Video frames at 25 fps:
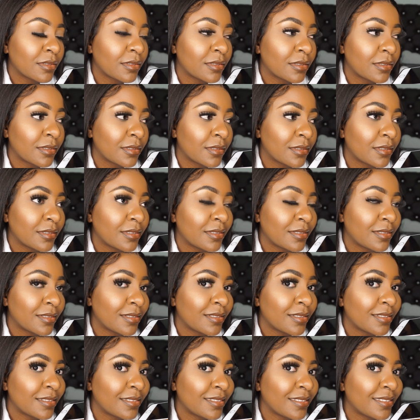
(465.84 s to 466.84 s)

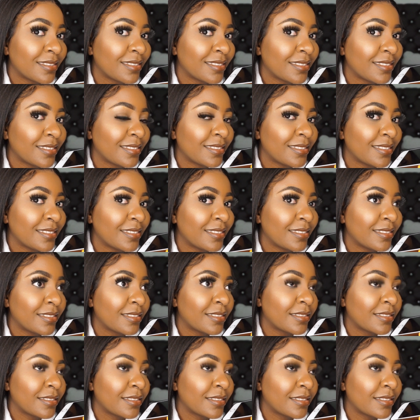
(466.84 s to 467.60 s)
No one is speaking in this clip.